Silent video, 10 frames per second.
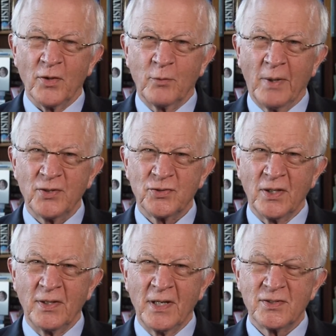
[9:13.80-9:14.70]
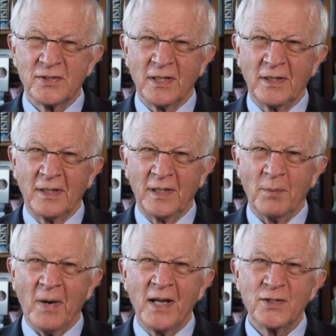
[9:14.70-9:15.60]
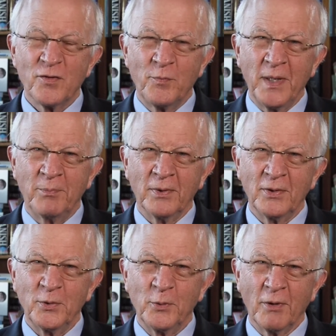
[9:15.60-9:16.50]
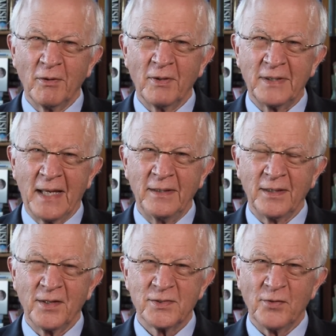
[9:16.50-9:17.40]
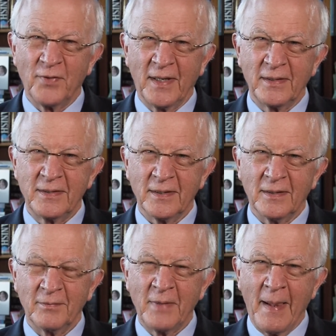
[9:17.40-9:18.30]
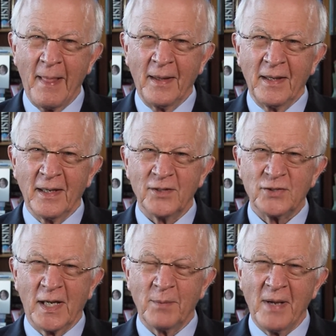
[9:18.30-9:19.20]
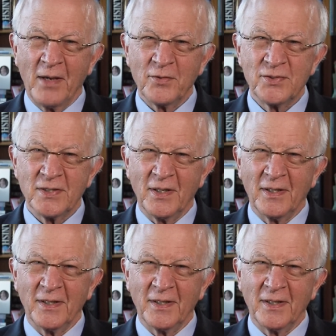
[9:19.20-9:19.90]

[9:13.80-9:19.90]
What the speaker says: the question that's on the minds of people who were attending this event at Chatham House,